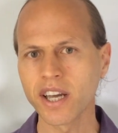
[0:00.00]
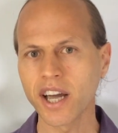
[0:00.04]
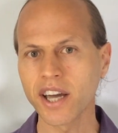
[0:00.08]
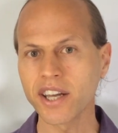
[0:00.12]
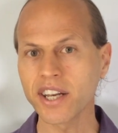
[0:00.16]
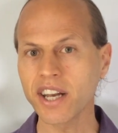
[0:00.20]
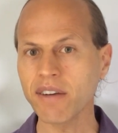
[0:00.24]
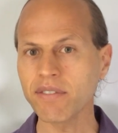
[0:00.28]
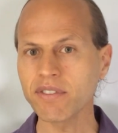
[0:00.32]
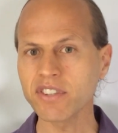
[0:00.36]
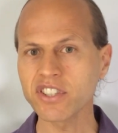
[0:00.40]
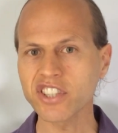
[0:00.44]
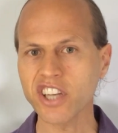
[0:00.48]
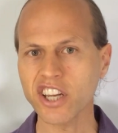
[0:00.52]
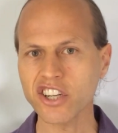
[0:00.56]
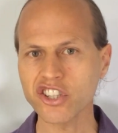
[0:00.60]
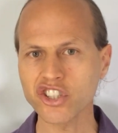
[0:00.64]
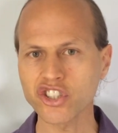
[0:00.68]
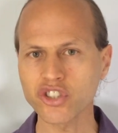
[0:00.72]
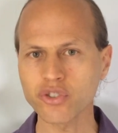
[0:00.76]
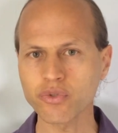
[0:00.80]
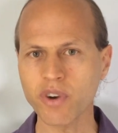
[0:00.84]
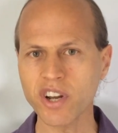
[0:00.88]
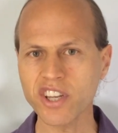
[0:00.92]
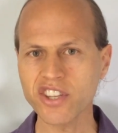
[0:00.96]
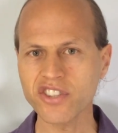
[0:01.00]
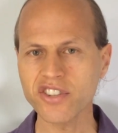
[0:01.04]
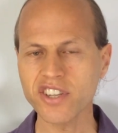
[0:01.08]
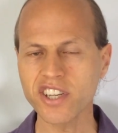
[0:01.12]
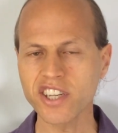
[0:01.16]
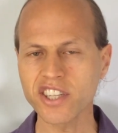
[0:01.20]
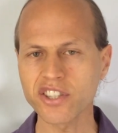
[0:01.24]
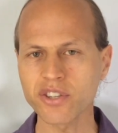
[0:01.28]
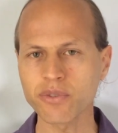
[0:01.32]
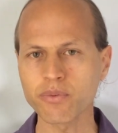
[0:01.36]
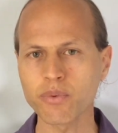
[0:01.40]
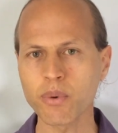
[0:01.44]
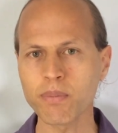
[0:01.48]
Another such stressor
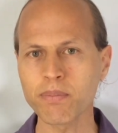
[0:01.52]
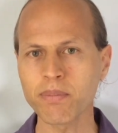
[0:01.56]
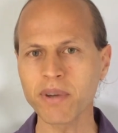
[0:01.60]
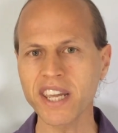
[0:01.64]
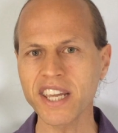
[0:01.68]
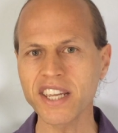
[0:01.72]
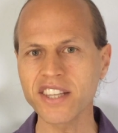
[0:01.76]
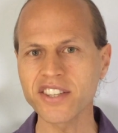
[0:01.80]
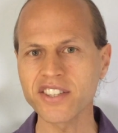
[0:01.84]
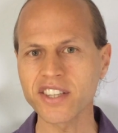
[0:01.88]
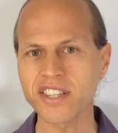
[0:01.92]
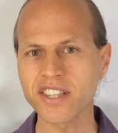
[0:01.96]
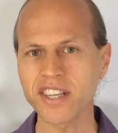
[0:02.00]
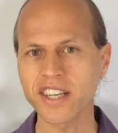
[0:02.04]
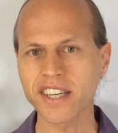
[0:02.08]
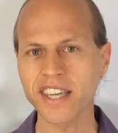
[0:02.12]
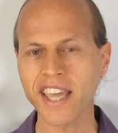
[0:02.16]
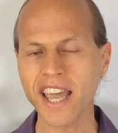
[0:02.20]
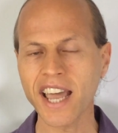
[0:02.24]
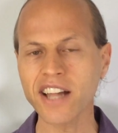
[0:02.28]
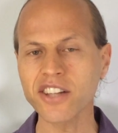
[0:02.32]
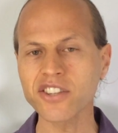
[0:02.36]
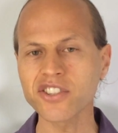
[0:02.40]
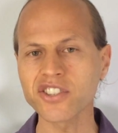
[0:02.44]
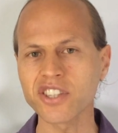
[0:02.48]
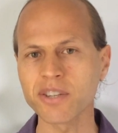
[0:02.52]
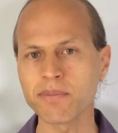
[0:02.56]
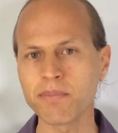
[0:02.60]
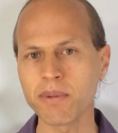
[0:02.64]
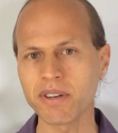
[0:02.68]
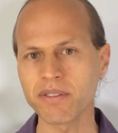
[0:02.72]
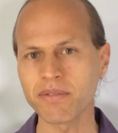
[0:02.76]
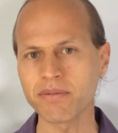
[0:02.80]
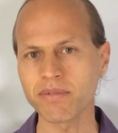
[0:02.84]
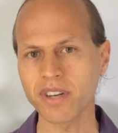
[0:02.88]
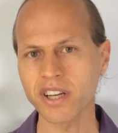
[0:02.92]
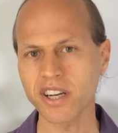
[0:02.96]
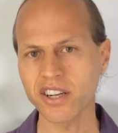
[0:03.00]
is the repeated calcium
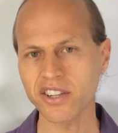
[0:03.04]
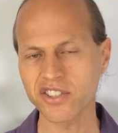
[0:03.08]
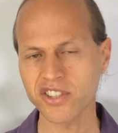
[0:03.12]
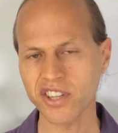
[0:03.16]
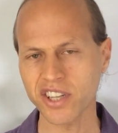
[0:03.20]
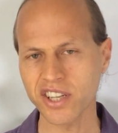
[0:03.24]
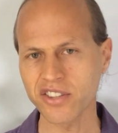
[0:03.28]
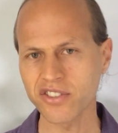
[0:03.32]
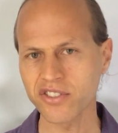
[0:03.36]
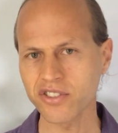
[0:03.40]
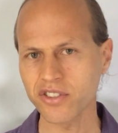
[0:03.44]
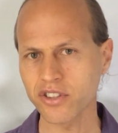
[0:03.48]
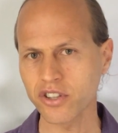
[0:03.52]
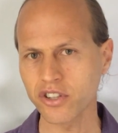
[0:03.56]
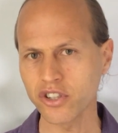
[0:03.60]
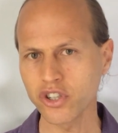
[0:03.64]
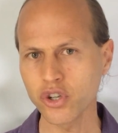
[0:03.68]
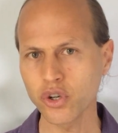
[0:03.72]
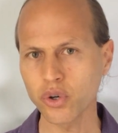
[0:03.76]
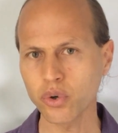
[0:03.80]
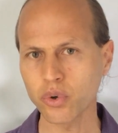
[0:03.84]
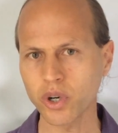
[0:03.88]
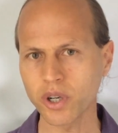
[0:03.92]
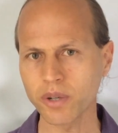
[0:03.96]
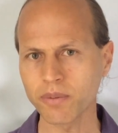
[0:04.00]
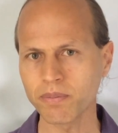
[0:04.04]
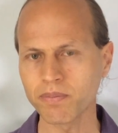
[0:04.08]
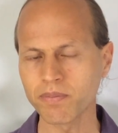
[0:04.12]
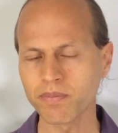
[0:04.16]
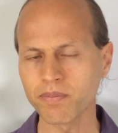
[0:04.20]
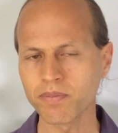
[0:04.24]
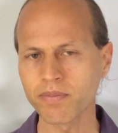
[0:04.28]
influx into the neuron.